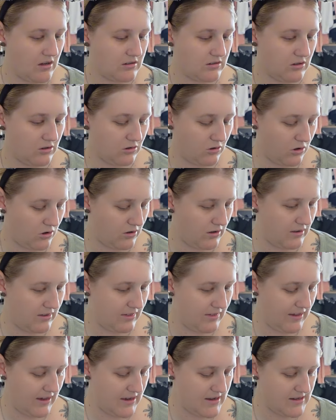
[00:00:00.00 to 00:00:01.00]
So I've got
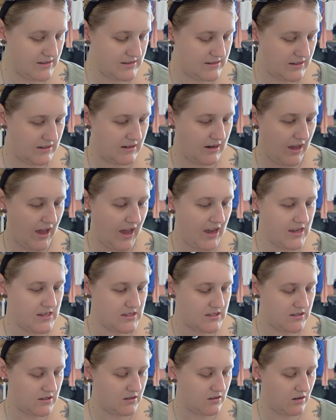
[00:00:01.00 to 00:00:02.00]
these in
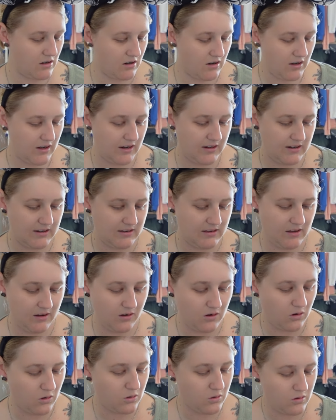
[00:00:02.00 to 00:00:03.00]
8 to 9, and they've
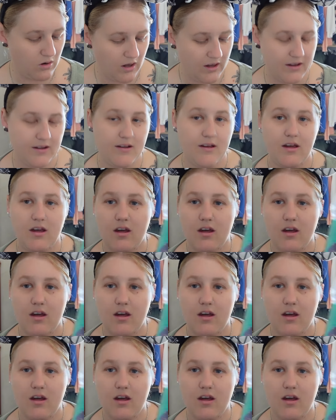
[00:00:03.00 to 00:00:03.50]
got all like